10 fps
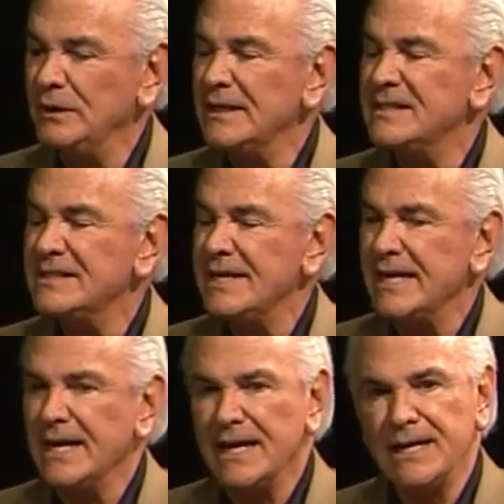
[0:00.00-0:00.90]
Well, let's
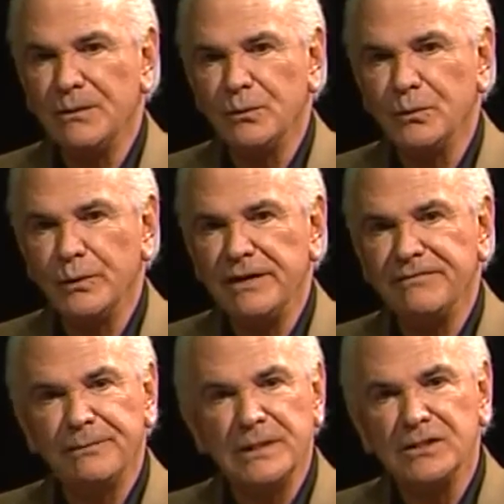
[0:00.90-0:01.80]
see.
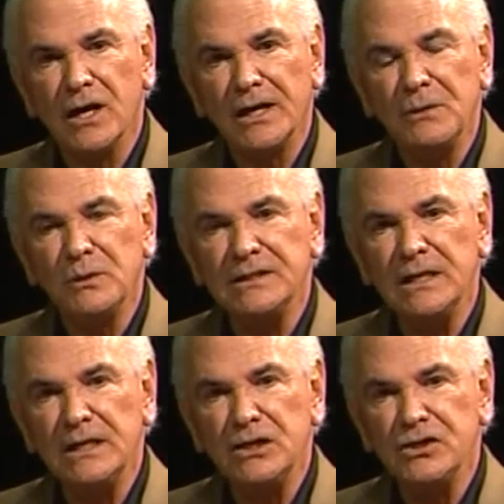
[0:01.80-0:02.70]
We've been talking with
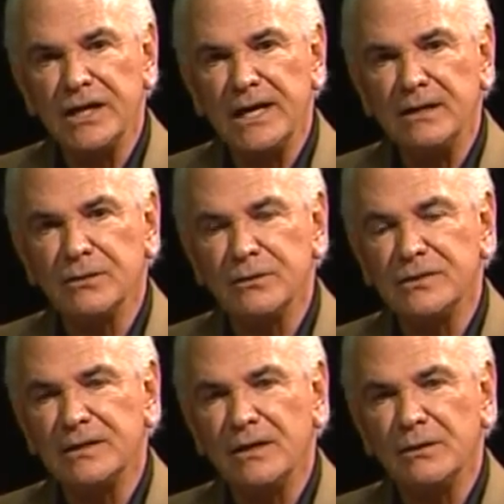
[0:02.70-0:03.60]
Tene Shake,
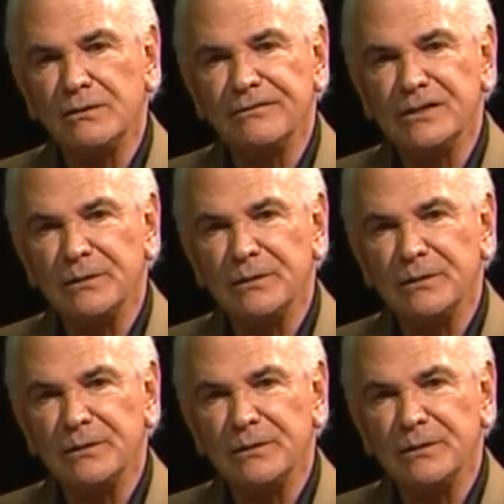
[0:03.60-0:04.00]
who's the owner of